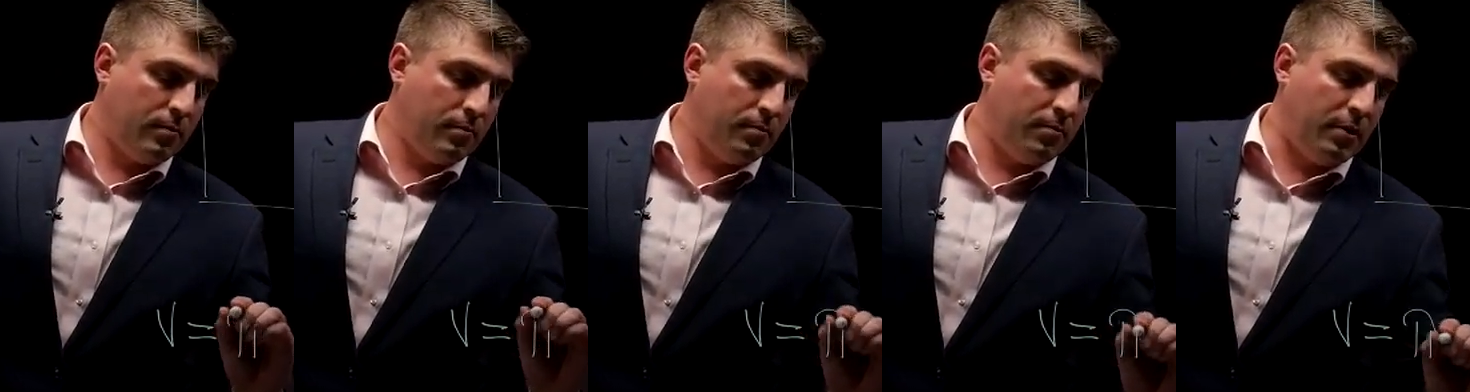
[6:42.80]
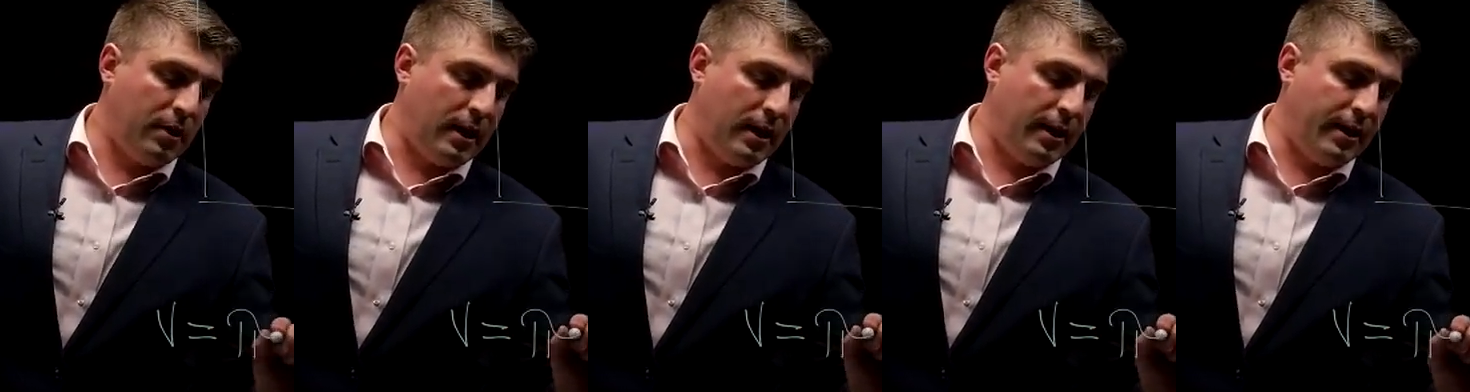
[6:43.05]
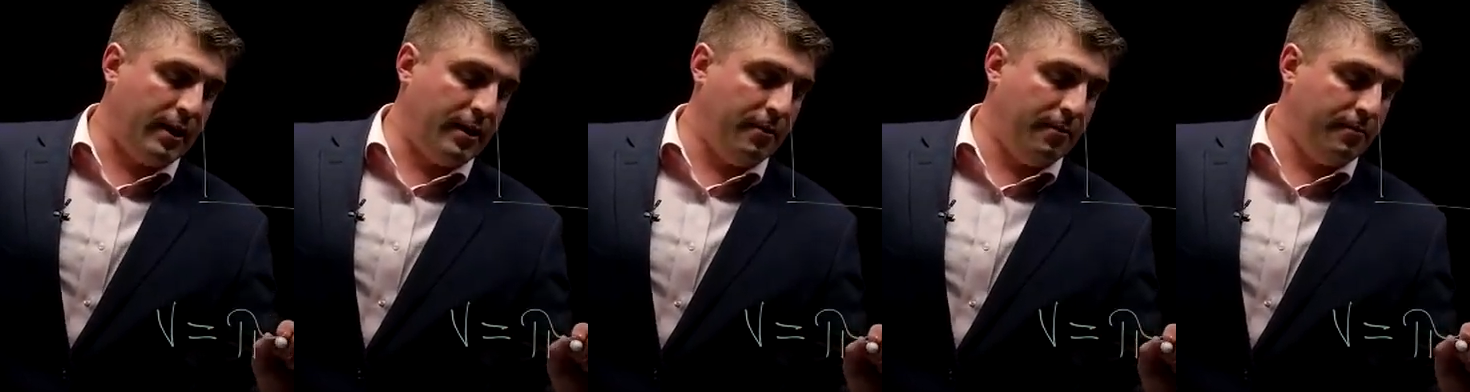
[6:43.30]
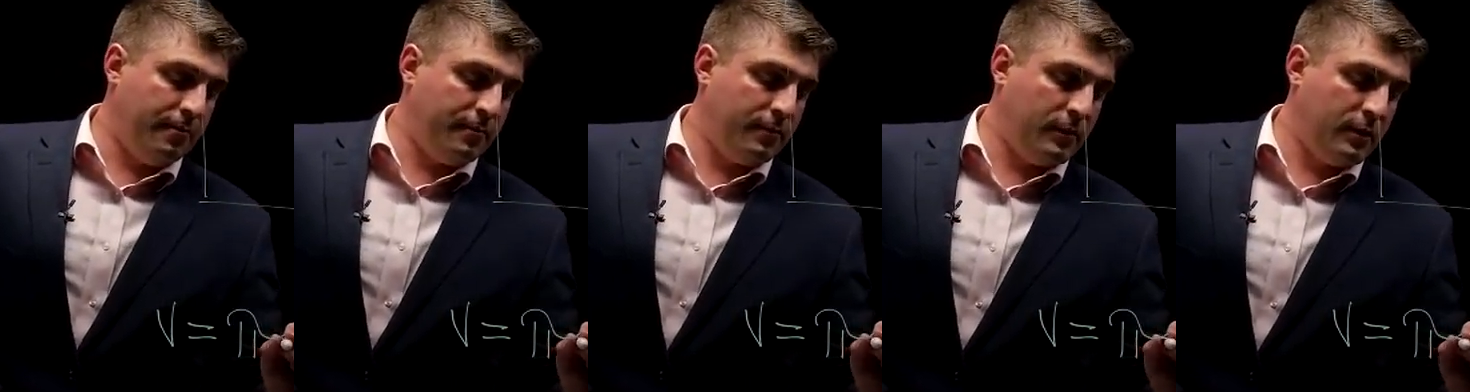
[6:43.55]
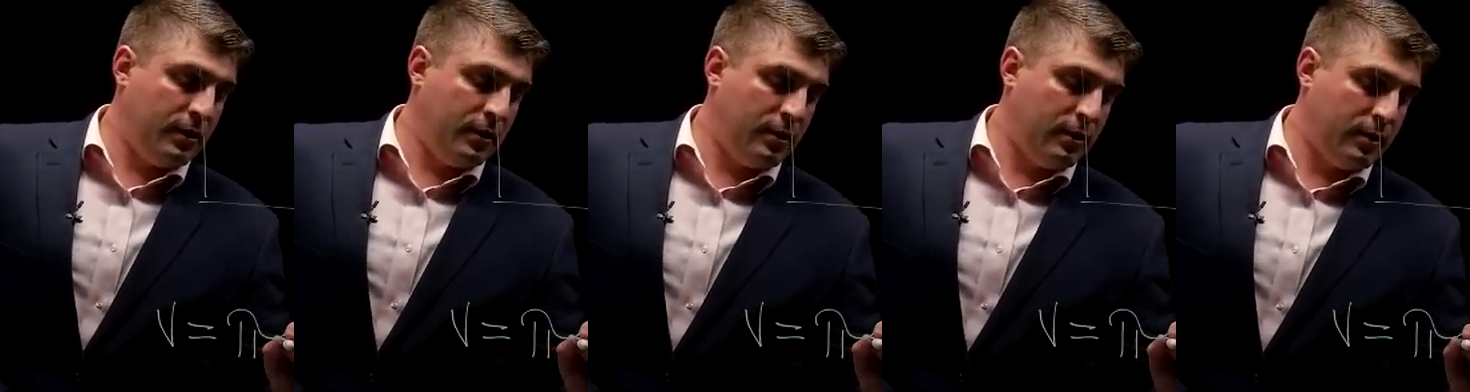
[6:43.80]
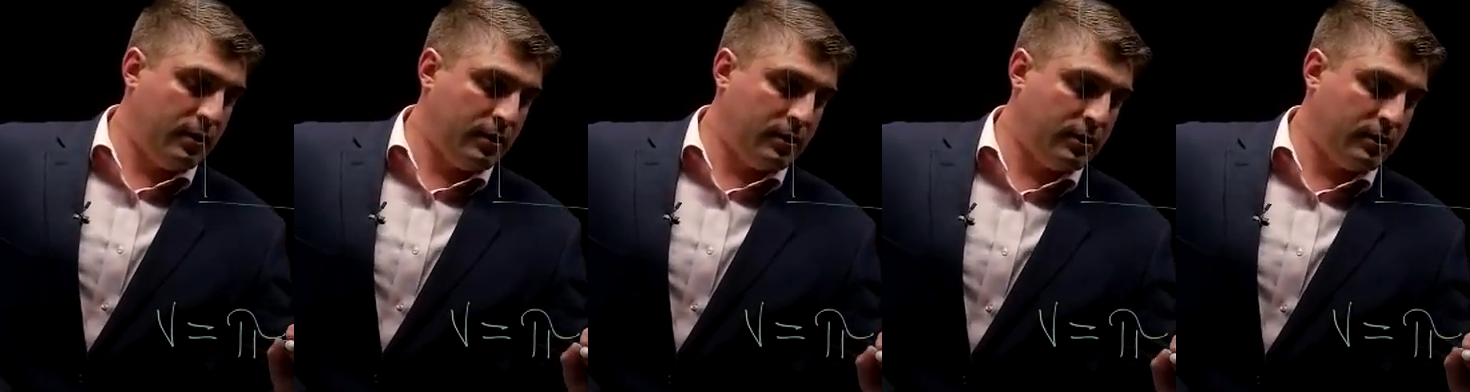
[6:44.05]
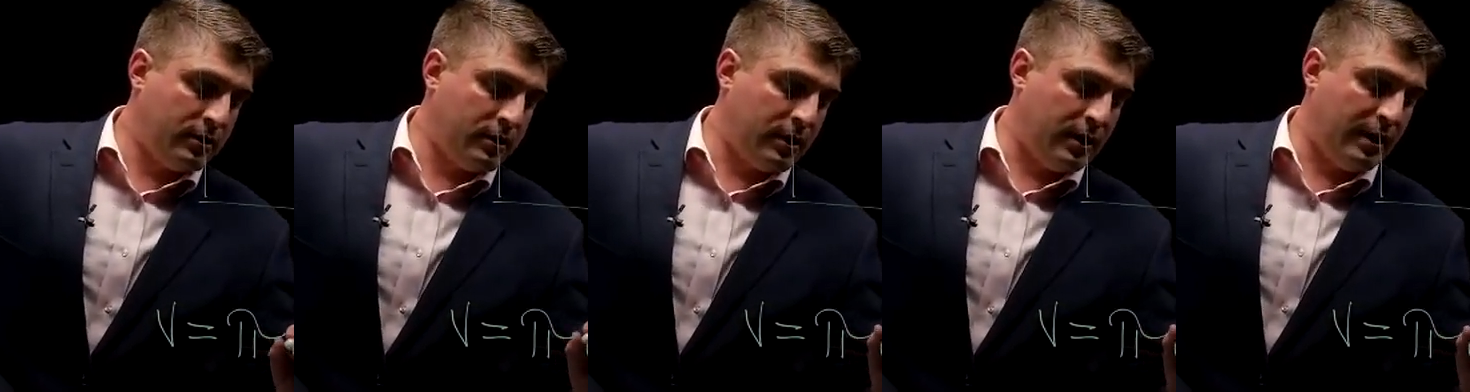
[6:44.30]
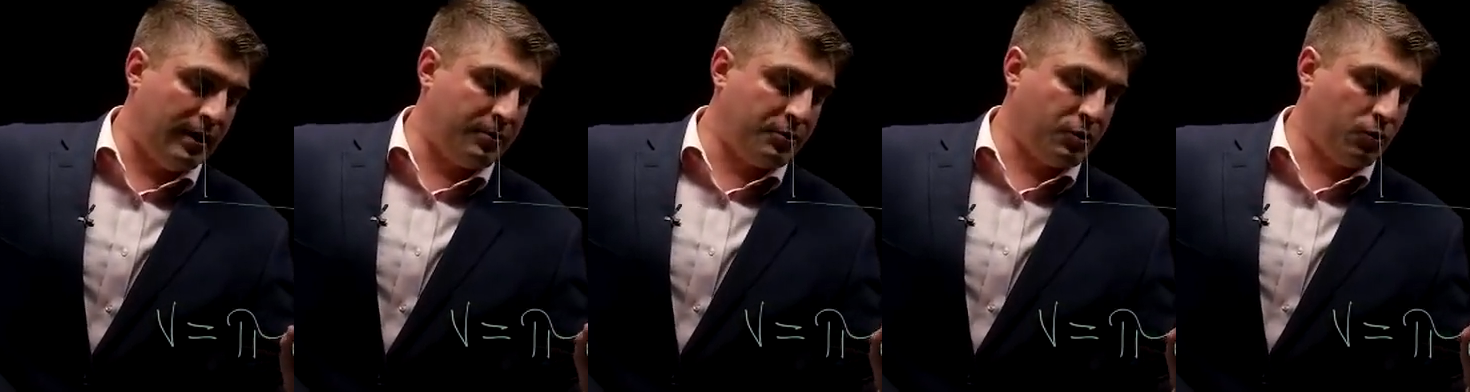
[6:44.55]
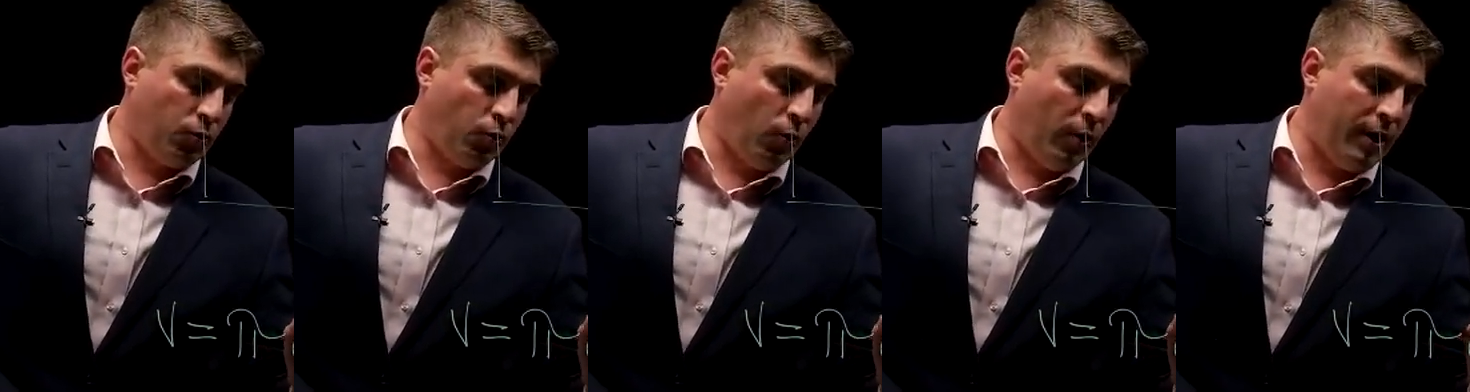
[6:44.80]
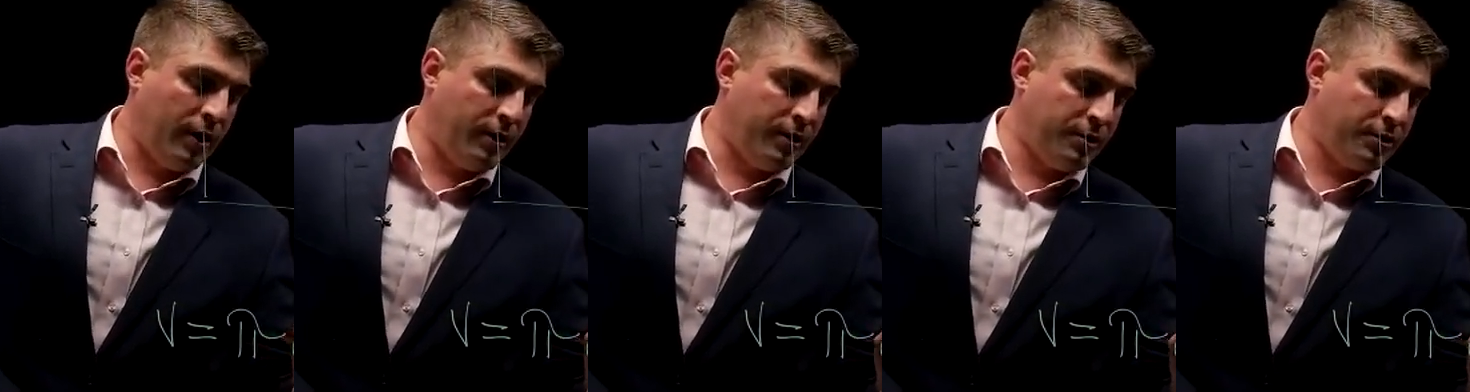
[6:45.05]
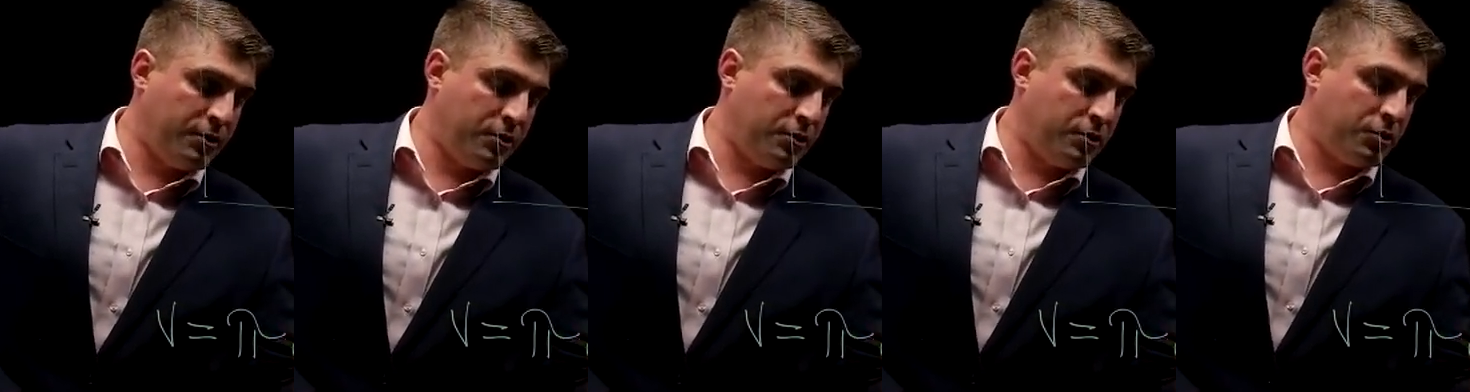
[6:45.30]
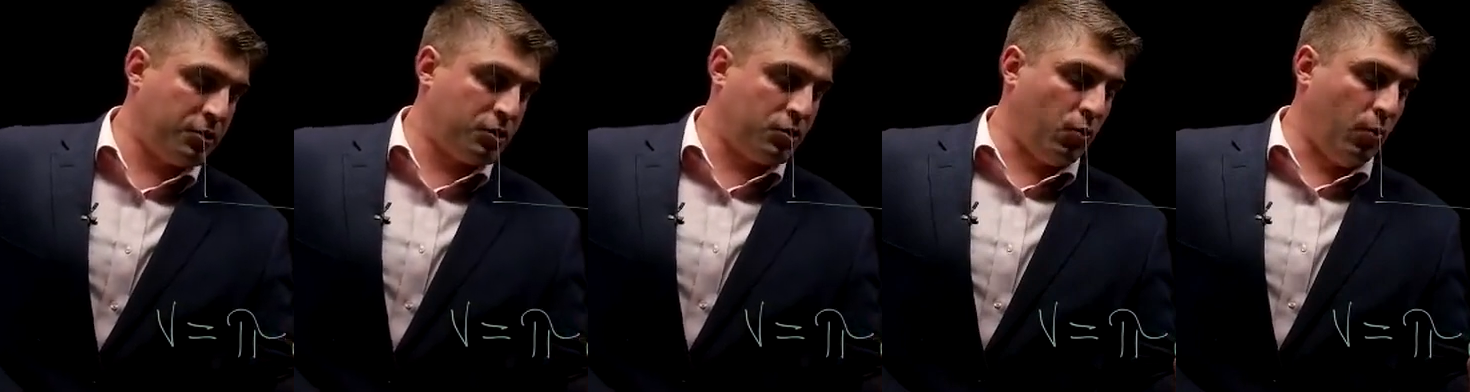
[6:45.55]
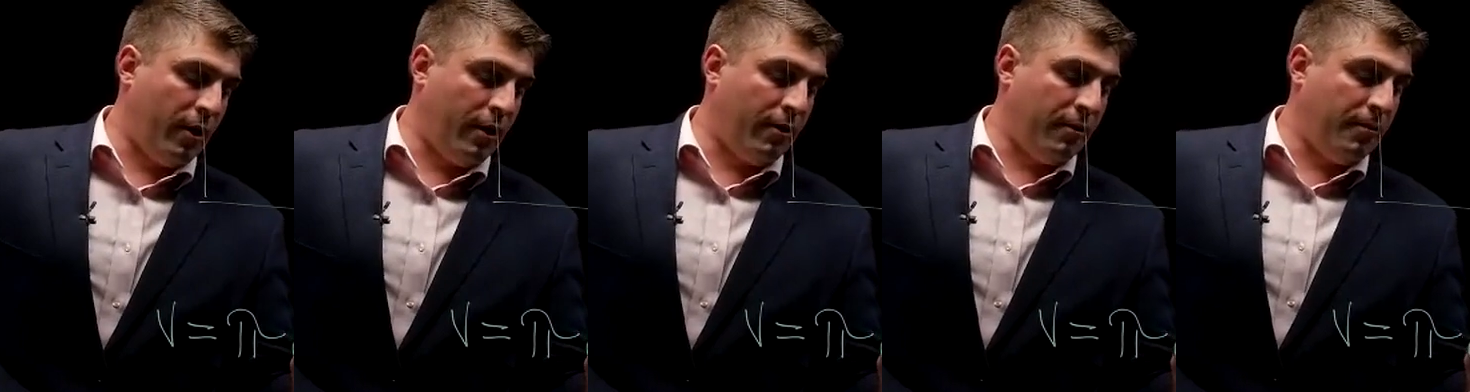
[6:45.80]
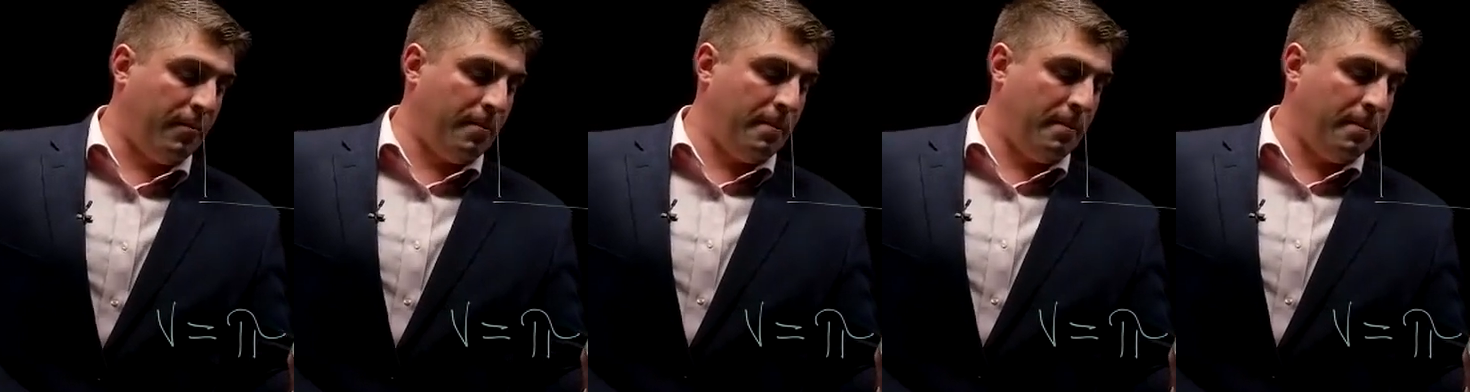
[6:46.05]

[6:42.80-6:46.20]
pi times the radius squared